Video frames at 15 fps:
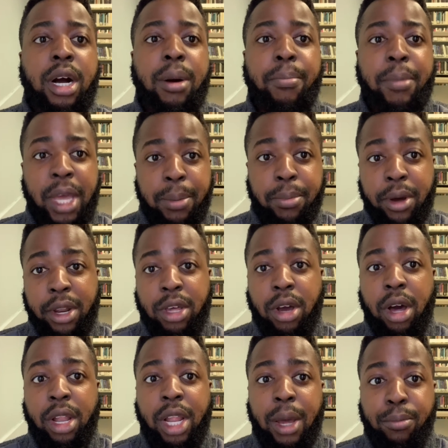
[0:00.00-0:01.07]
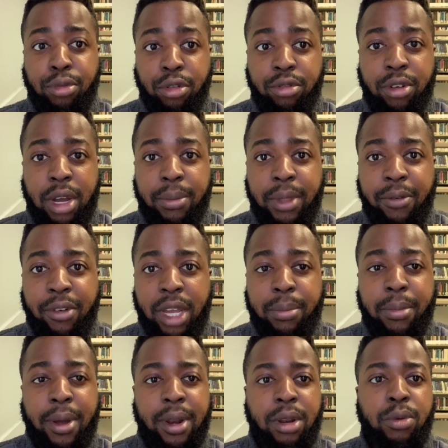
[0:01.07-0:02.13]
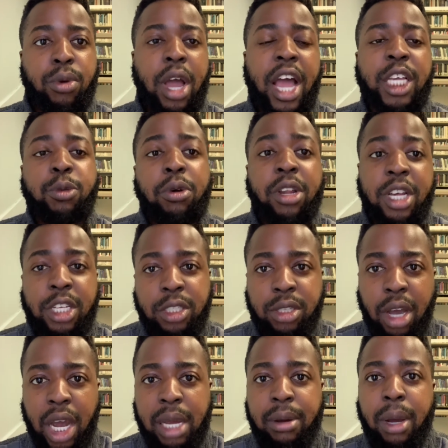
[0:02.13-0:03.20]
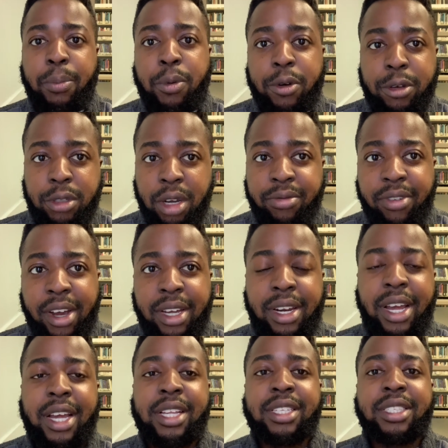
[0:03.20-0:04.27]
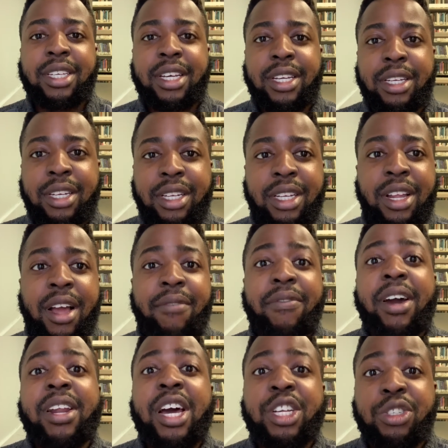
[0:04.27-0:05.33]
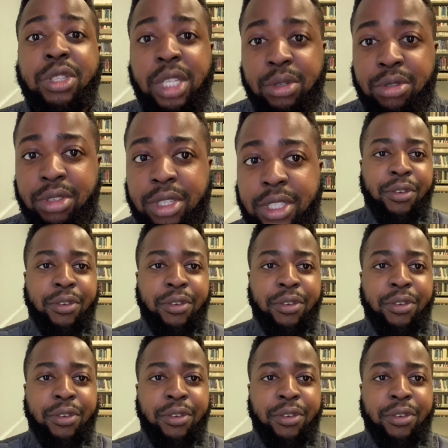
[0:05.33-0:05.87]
make money online program that I recommend, as well as talking about personal finance and financial literacy.